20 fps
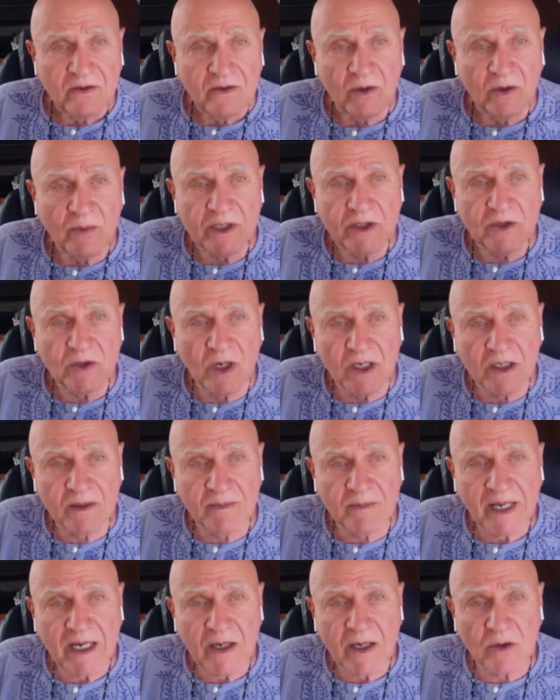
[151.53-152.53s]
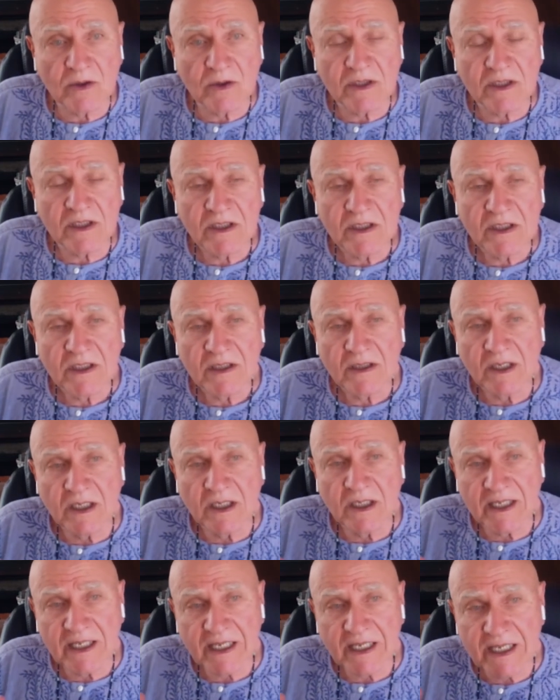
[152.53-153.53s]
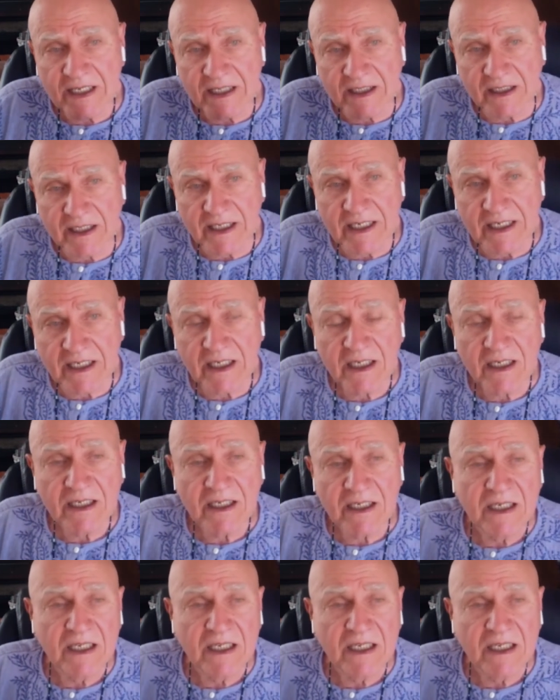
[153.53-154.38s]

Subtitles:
So we talk about healing